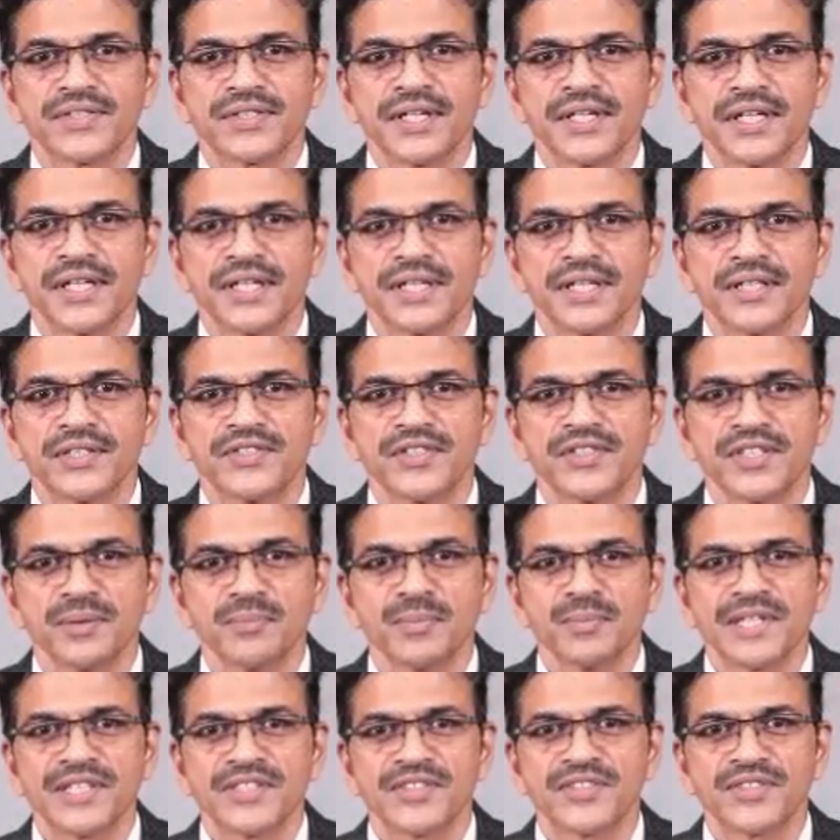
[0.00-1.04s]
is a
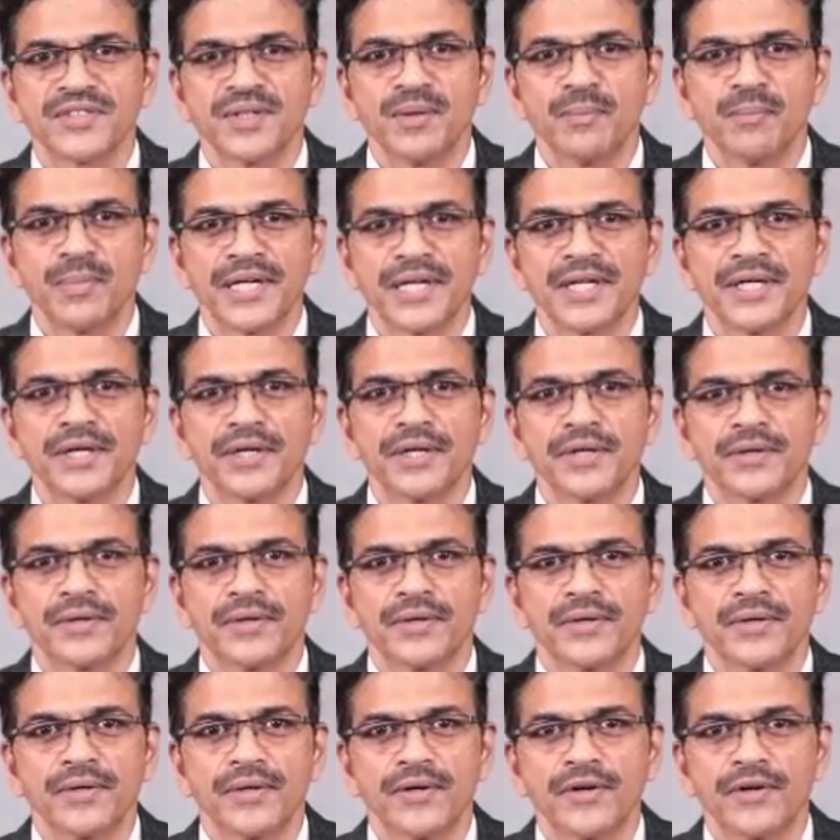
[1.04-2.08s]
seamless blend
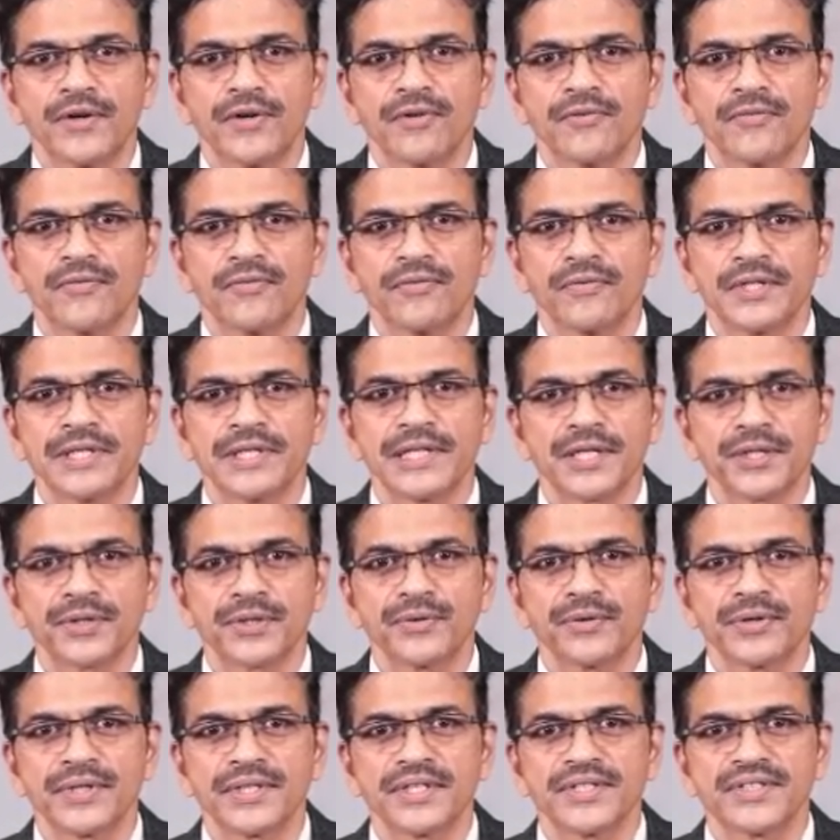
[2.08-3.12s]
of
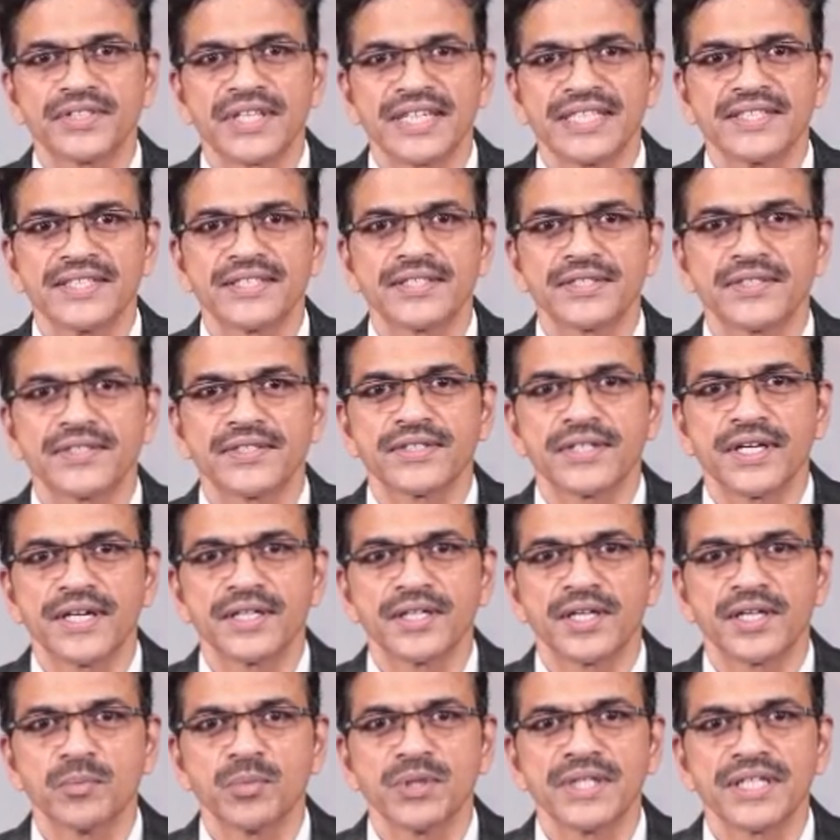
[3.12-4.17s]
electronic sciences
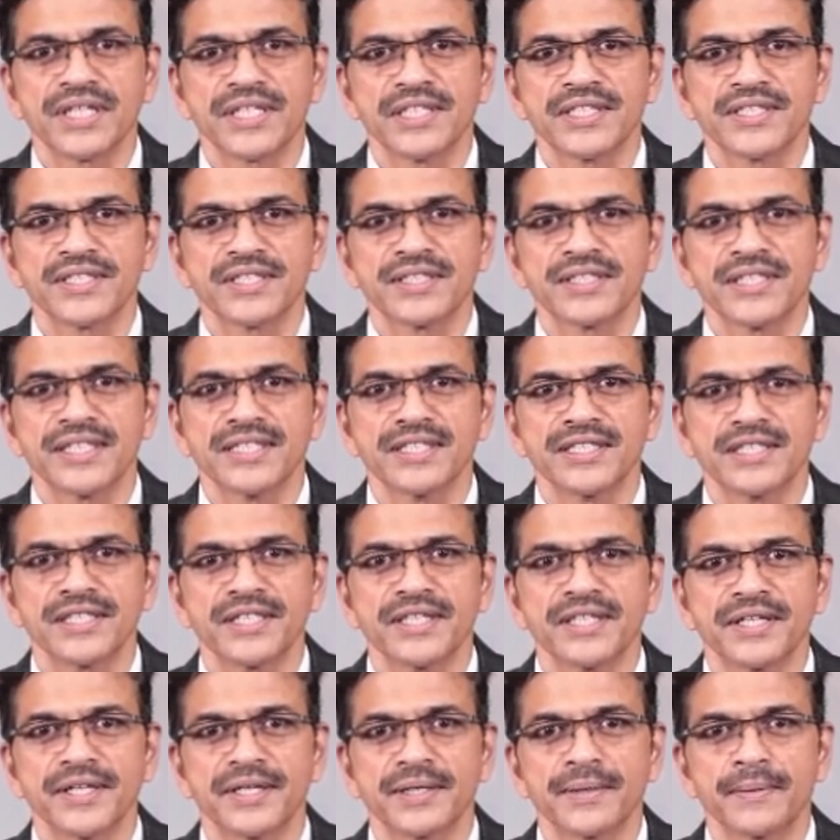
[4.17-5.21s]
and communication
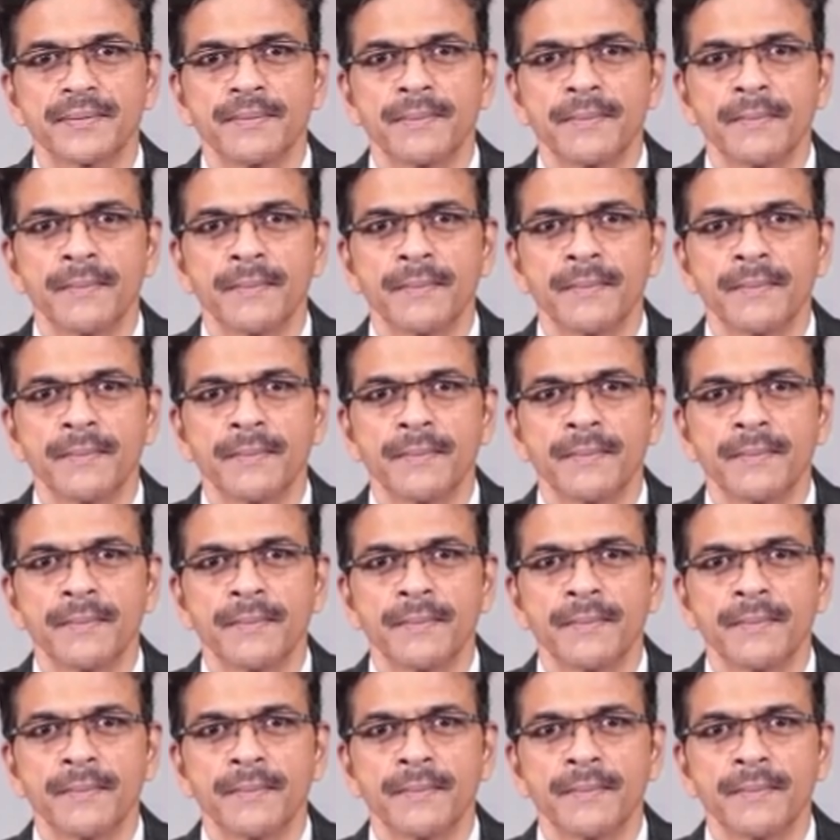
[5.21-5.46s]
engineering.